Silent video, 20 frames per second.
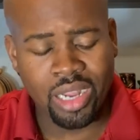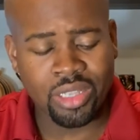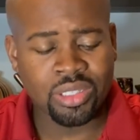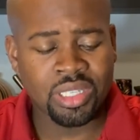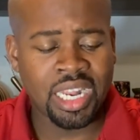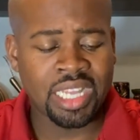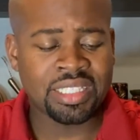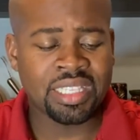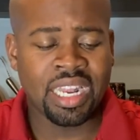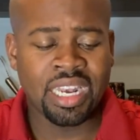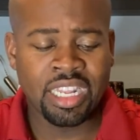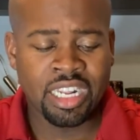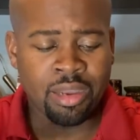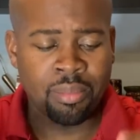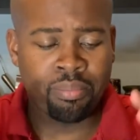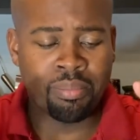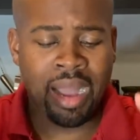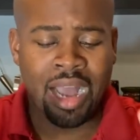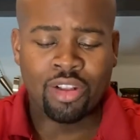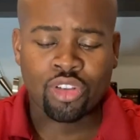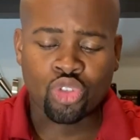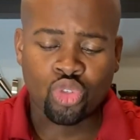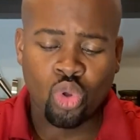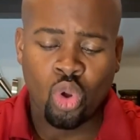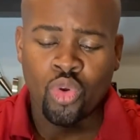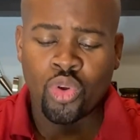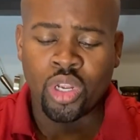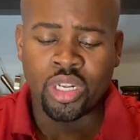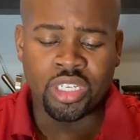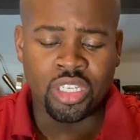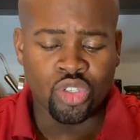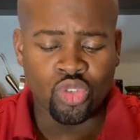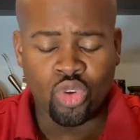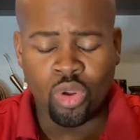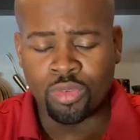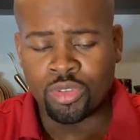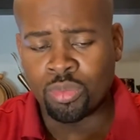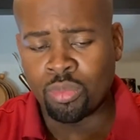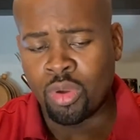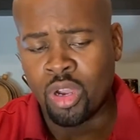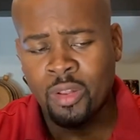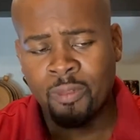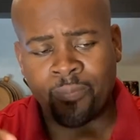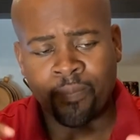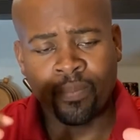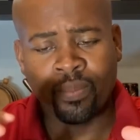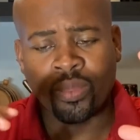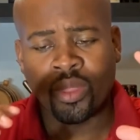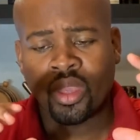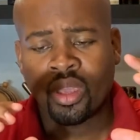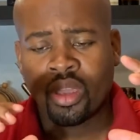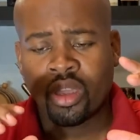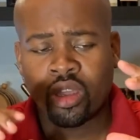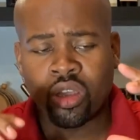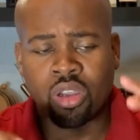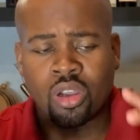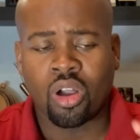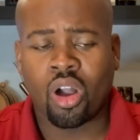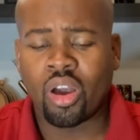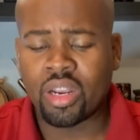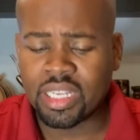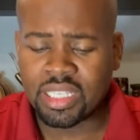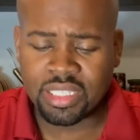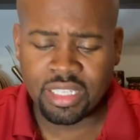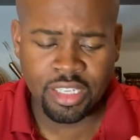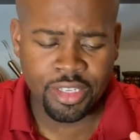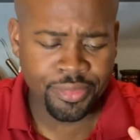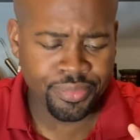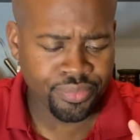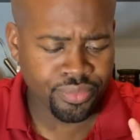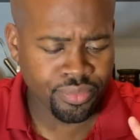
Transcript: So that's a little backstory on these rums. But honestly,